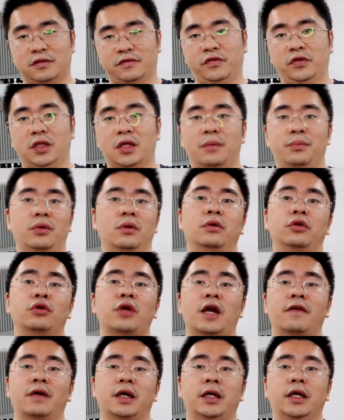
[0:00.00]
For example,
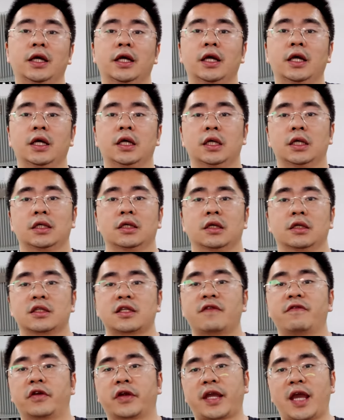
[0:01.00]
you have
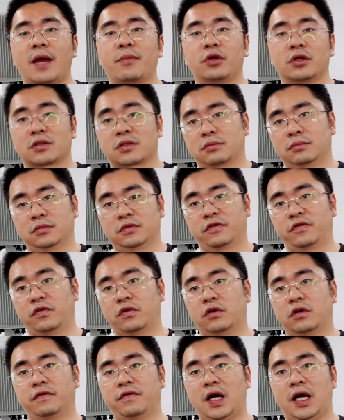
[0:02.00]
several cameras,
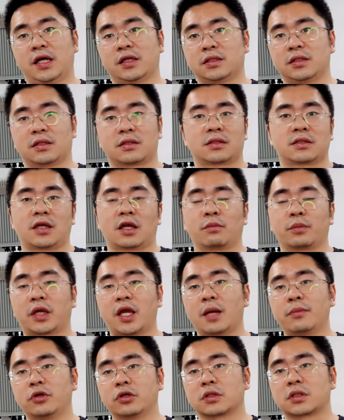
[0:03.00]
4, 5, 6
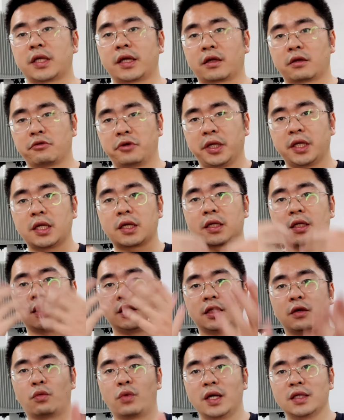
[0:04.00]
cameras aggregated
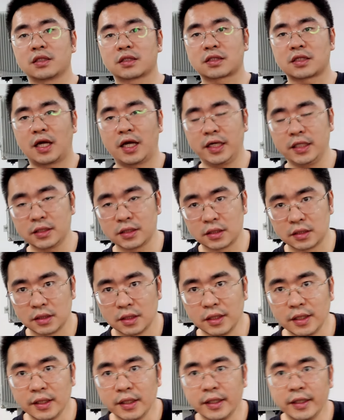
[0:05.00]
in the one site,
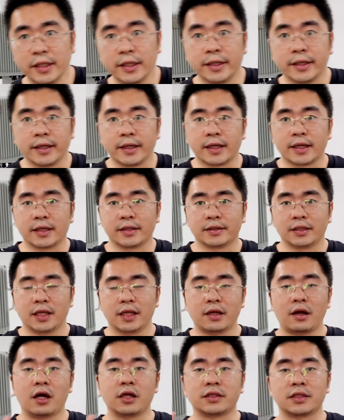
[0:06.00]
and
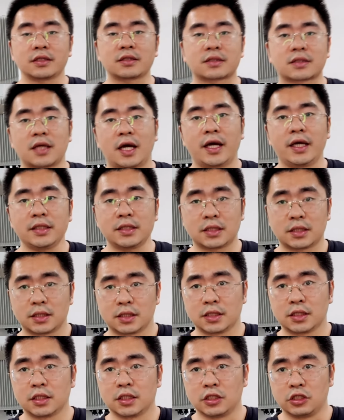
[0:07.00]
on this
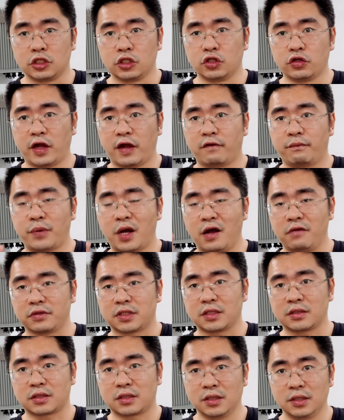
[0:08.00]
site you have power
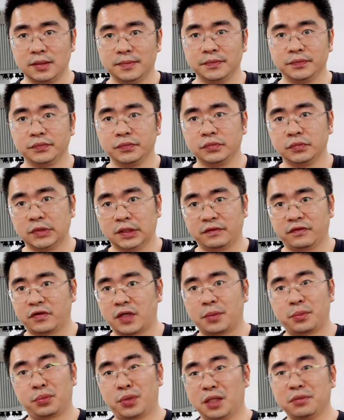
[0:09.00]
system,
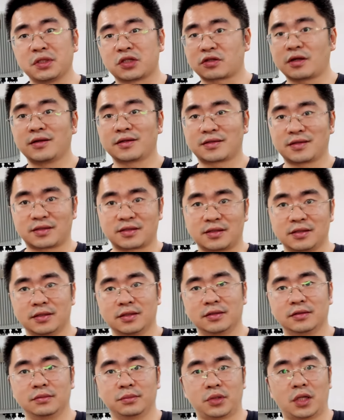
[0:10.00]
probably solar
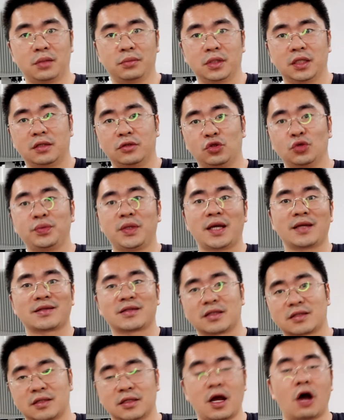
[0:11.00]
system, probably UPS
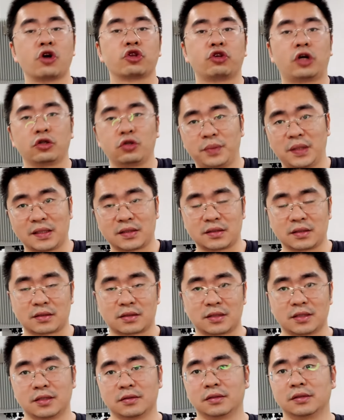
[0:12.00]
system, outdoor UPS
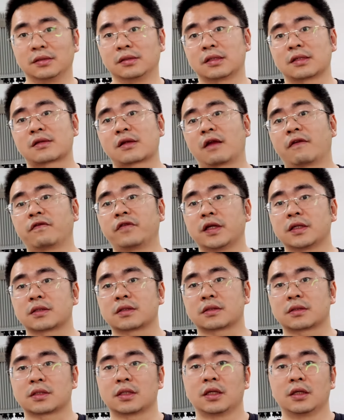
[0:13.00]
system, these kind of
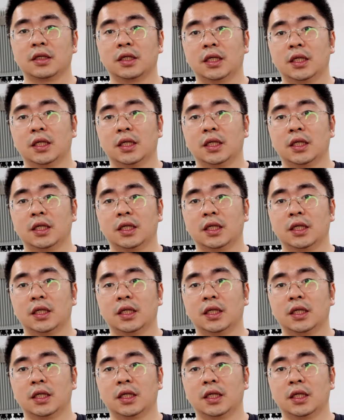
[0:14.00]
things.